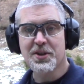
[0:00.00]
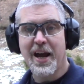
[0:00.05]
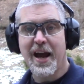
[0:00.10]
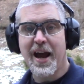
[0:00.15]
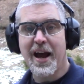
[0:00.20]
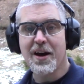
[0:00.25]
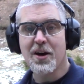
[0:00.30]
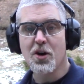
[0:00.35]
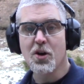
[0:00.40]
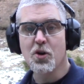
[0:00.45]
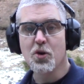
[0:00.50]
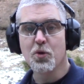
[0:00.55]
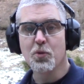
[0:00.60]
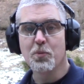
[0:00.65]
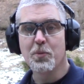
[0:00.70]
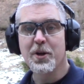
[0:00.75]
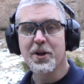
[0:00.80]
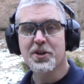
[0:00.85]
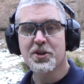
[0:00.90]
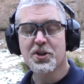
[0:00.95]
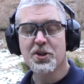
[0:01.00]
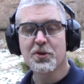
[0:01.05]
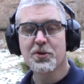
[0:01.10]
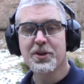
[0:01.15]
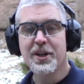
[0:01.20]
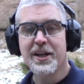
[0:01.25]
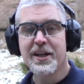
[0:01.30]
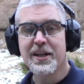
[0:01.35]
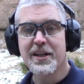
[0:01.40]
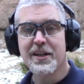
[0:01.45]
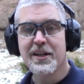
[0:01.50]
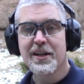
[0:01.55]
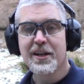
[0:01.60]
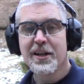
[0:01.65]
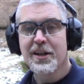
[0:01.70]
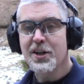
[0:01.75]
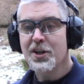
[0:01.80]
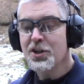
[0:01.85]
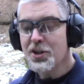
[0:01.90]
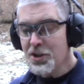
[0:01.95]
at home so that
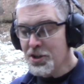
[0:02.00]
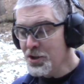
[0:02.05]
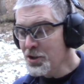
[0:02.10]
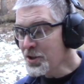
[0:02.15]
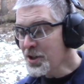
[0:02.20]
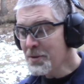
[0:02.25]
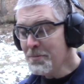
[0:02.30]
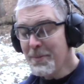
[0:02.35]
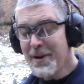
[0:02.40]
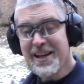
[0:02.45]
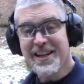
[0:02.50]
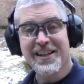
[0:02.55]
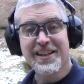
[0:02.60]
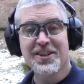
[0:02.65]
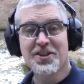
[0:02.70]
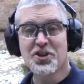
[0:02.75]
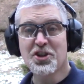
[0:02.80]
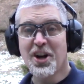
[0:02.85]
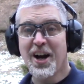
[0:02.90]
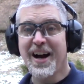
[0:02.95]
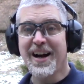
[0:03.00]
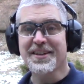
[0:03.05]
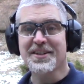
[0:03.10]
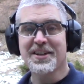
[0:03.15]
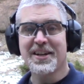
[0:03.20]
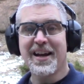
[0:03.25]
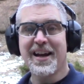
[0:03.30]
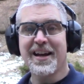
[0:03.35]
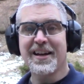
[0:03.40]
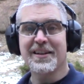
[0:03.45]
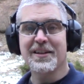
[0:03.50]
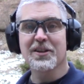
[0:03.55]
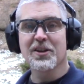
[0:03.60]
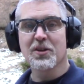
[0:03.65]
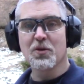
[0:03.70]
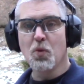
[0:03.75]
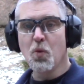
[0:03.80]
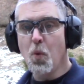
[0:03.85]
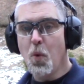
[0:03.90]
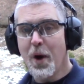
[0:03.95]
you can make shots at
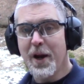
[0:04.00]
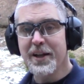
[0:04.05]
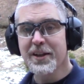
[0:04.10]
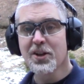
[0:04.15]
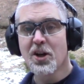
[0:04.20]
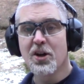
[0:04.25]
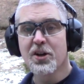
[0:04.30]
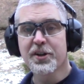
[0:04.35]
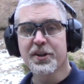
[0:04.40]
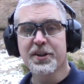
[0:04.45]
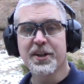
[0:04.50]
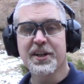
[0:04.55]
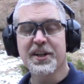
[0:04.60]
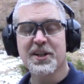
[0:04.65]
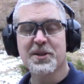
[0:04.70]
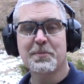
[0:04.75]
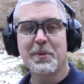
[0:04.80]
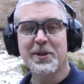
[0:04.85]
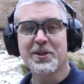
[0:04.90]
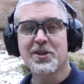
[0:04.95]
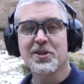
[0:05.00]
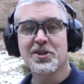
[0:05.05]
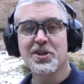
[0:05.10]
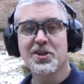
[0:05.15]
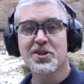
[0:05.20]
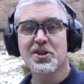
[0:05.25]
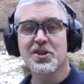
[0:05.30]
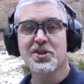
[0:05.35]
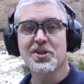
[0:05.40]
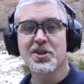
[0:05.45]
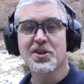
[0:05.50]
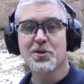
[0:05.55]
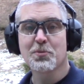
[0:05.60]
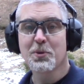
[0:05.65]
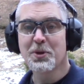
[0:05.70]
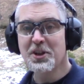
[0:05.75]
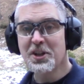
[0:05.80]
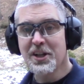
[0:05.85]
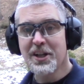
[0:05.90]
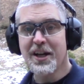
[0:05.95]
way longer than expected distances
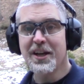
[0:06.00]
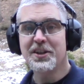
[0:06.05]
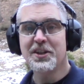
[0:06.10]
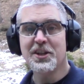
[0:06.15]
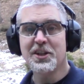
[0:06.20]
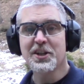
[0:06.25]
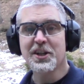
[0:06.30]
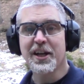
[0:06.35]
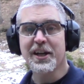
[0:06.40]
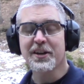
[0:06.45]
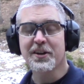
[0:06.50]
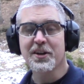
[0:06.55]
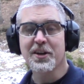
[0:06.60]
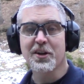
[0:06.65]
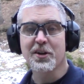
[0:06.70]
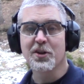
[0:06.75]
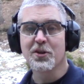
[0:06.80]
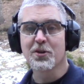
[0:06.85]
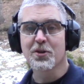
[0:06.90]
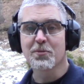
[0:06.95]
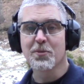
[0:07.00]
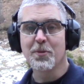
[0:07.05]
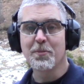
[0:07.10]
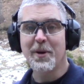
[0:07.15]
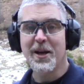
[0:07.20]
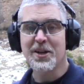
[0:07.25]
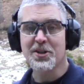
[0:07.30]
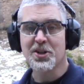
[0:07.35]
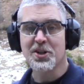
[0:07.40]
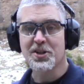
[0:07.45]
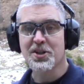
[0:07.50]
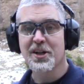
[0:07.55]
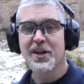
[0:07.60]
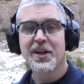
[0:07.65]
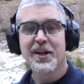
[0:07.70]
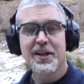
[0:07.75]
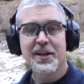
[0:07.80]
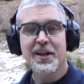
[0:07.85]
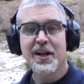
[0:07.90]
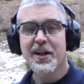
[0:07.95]
with the gun that you carry on a normal basis.
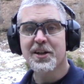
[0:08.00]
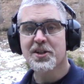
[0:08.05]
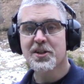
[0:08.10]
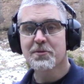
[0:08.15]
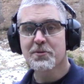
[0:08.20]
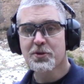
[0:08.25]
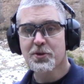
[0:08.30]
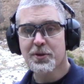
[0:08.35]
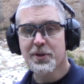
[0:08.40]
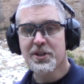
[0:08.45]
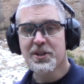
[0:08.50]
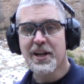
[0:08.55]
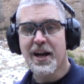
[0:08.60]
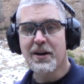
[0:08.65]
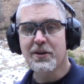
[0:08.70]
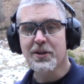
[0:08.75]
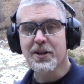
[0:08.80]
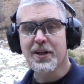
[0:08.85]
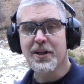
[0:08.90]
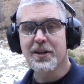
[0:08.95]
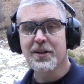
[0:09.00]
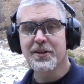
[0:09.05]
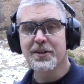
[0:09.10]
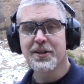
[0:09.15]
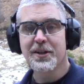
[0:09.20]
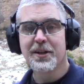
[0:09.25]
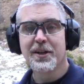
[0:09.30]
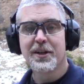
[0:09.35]
Not some tricked out gun,